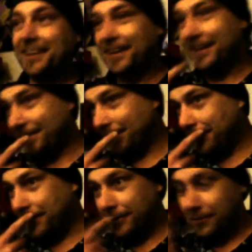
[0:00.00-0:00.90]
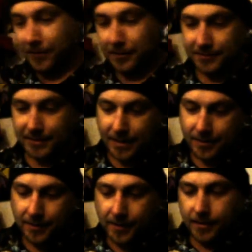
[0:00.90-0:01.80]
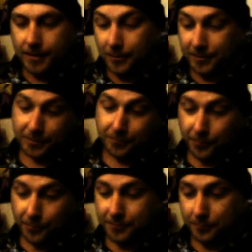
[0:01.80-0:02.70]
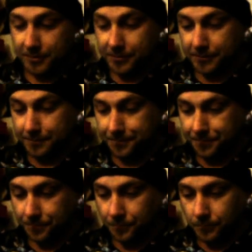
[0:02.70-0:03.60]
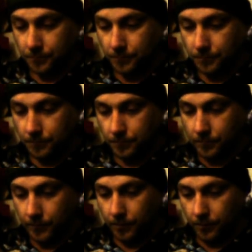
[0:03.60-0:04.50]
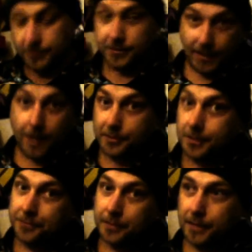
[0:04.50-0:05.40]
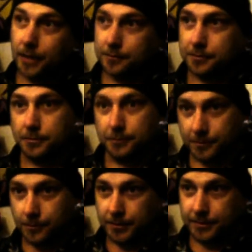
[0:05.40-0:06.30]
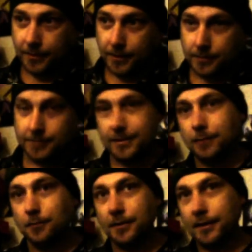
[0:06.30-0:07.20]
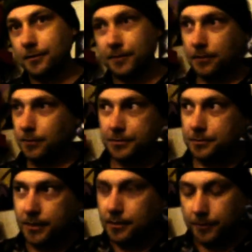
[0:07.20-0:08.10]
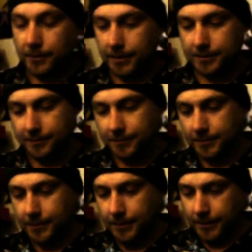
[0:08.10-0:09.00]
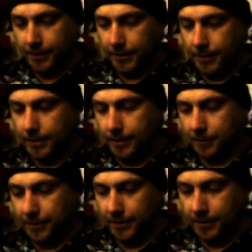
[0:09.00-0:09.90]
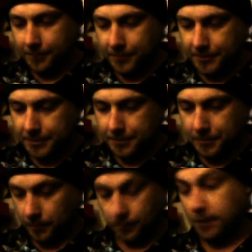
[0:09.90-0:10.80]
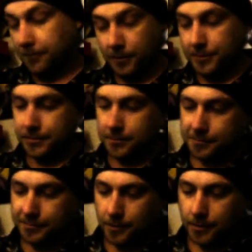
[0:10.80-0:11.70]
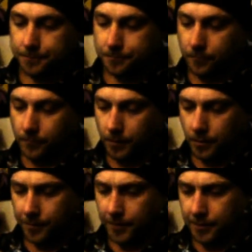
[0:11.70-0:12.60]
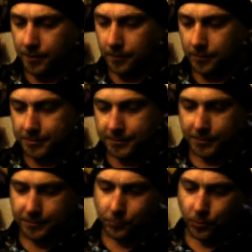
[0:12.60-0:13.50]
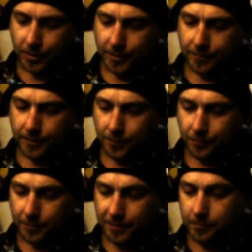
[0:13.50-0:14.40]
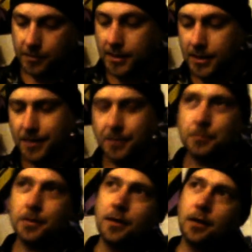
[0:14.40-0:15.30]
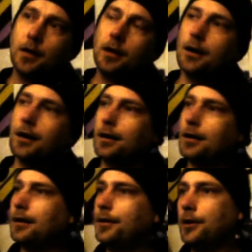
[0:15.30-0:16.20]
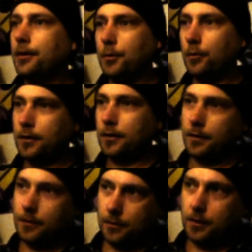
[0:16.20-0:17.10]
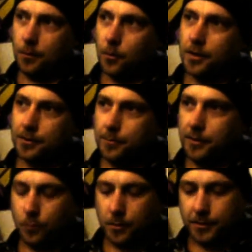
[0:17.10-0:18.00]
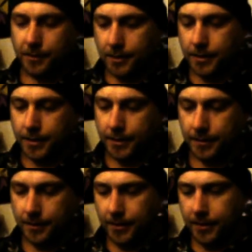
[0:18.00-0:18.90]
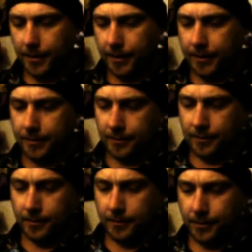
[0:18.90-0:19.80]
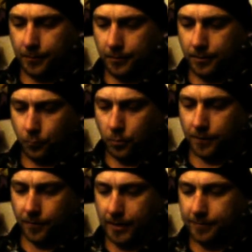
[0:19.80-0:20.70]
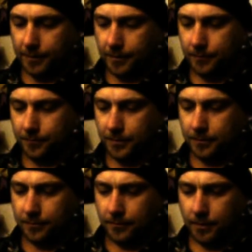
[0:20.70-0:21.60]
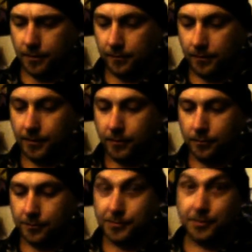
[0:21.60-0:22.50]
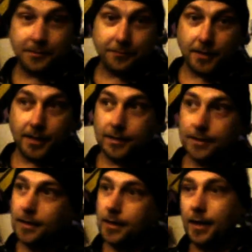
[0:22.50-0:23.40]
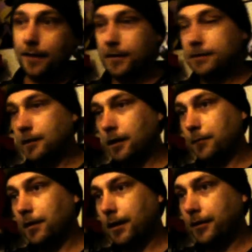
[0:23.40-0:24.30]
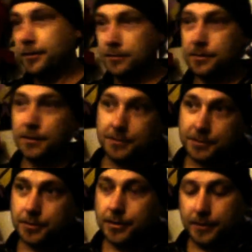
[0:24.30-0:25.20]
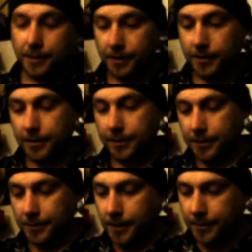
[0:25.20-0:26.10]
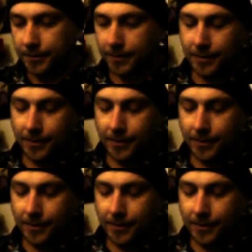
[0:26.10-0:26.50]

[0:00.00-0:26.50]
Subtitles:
And then Richard tells Morgan that it was meant to be him. He wanted to be the one to die, and he wanted that to convince Ezekiel to join the fight. And then he's talking about how he's just going to do it, yada yada yada yada. But I thought, when I watched the scene again after seeing what happened, I was like, man, I really think Richard is telling Morgan to do what he eventually ended up doing, in like a low key, subtle kind of way.